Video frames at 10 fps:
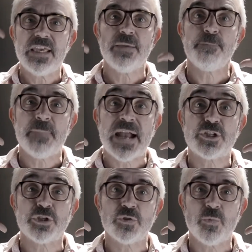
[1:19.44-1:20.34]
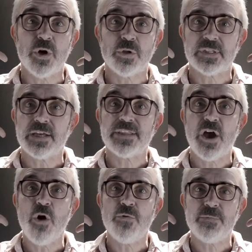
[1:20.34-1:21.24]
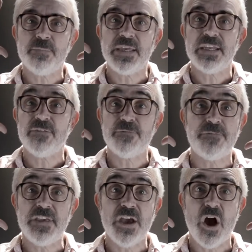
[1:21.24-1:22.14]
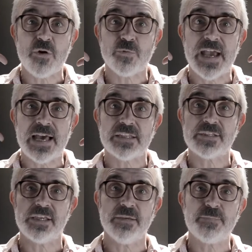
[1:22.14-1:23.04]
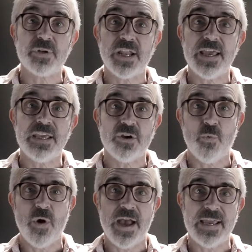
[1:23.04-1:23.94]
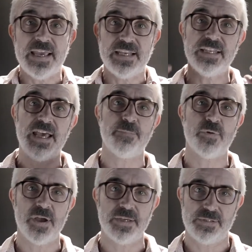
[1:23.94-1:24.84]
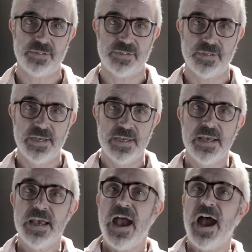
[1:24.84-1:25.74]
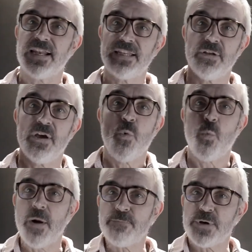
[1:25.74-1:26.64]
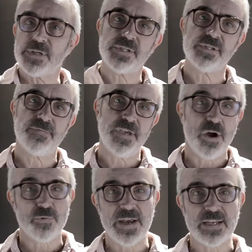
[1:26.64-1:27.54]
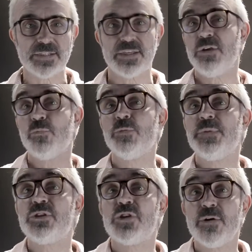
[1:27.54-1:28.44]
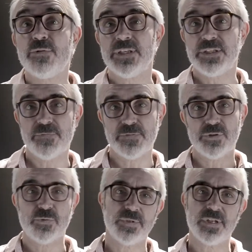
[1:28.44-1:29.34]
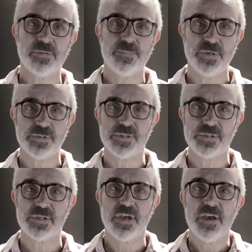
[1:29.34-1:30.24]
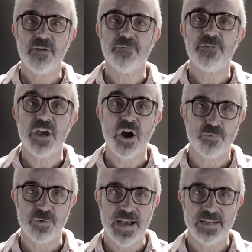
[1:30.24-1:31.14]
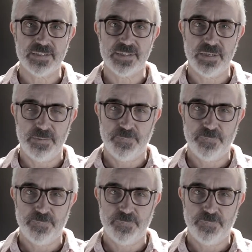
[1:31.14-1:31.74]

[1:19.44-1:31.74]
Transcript: imagined world, like their own mini VR reality playing away in their brains. And one person's VR reality will be totally different to another person's VR reality.